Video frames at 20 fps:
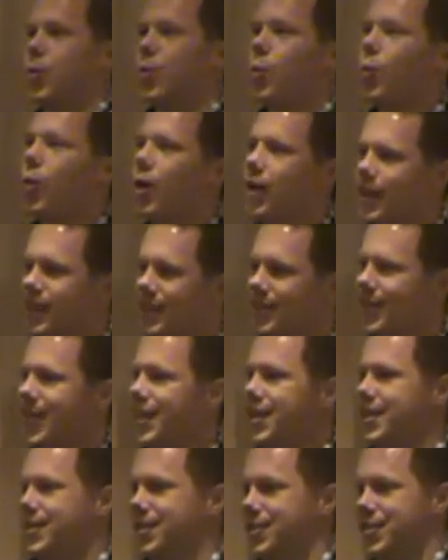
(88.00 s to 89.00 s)
What I'd
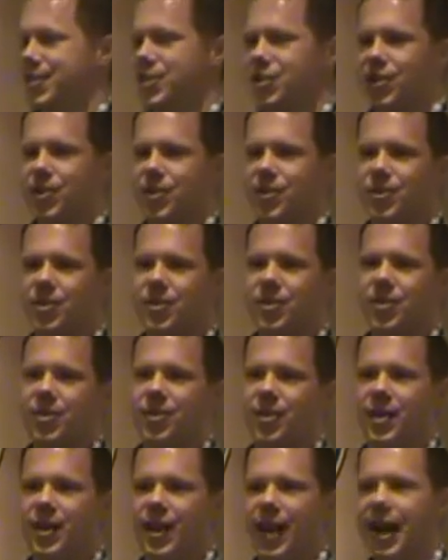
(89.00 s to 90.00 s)
say to
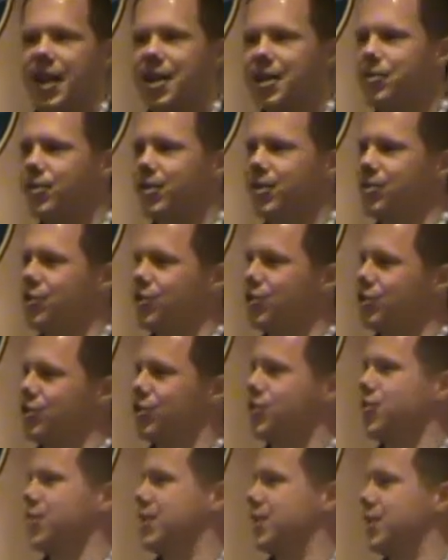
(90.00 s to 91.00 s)
anyone who's
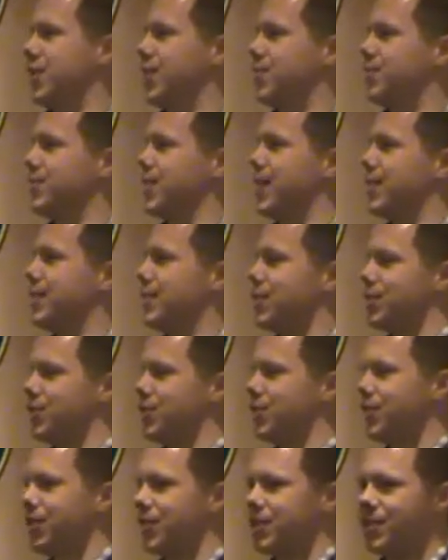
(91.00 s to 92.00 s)
just joined Toastmasters
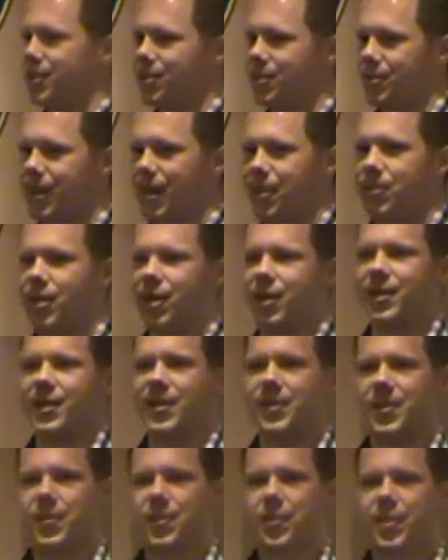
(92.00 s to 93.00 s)
or is a new member
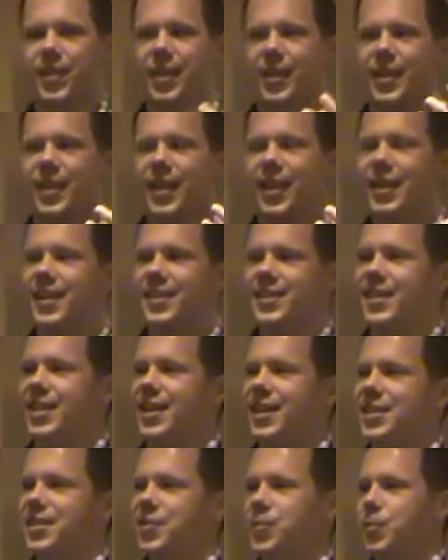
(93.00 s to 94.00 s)
is
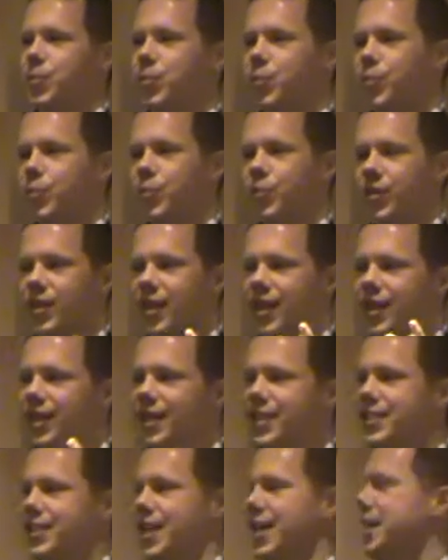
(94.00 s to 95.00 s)
that
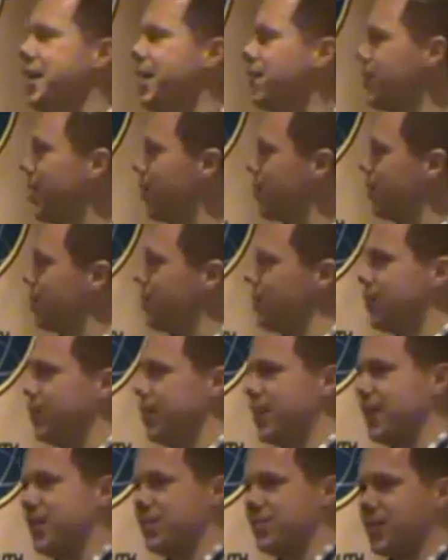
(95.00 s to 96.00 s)
take every
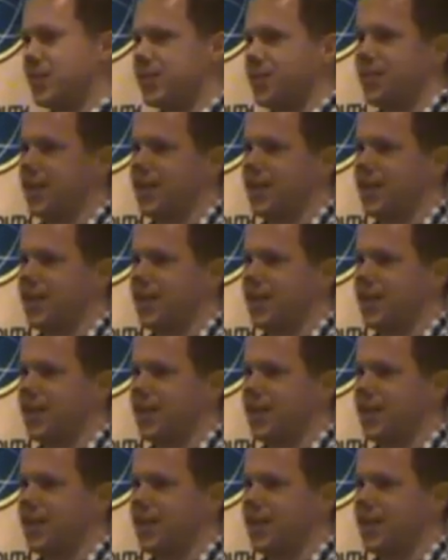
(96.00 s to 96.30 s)
opportunity, as Mr.